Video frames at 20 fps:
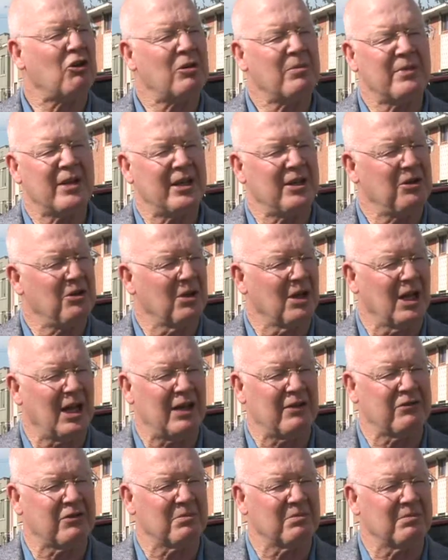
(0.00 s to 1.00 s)
them that you
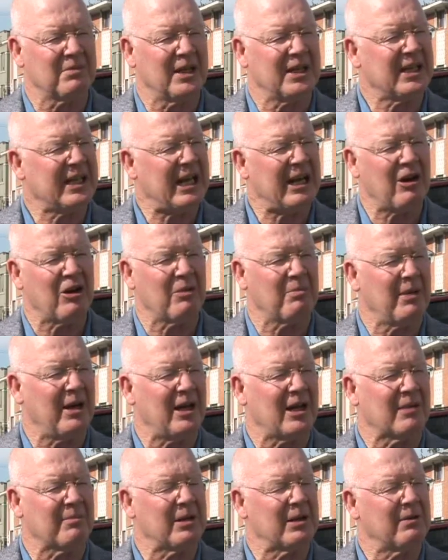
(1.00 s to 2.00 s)
love them and care
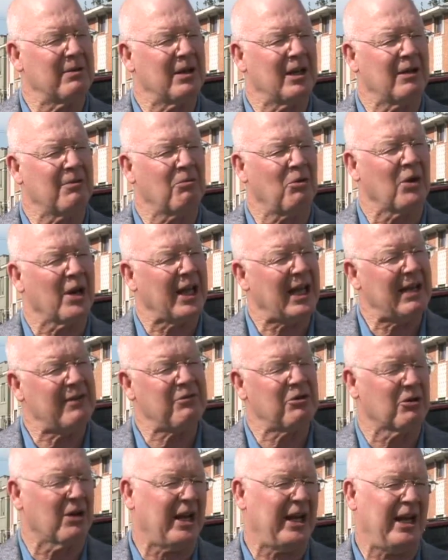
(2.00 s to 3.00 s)
about them and want to
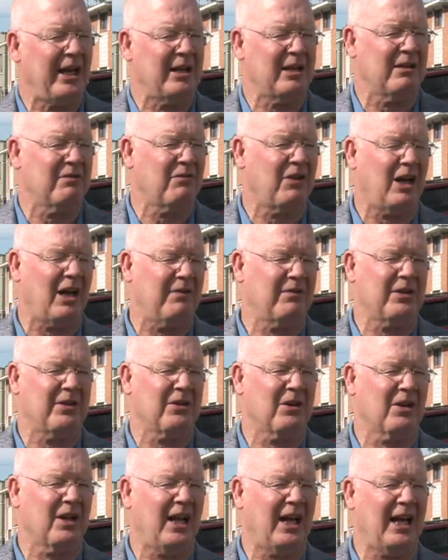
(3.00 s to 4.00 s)
have your hand involved in
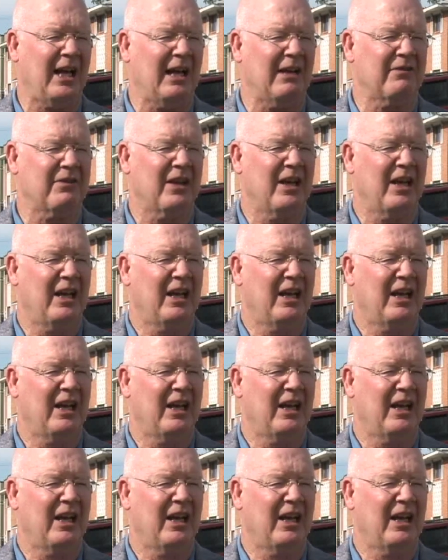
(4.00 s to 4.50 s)
their life.